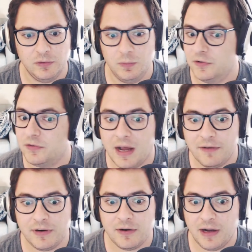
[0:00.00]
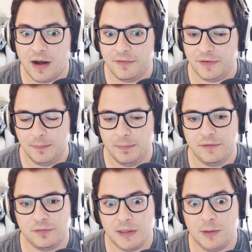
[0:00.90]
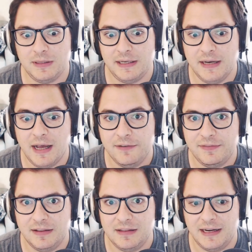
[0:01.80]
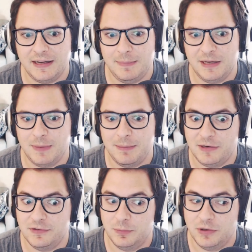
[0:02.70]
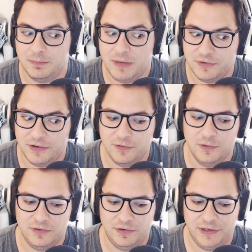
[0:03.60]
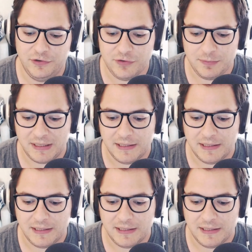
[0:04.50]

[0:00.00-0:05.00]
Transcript: which is not very often, but frequently enough that like it makes my Pixel Book much less versatile than it should be.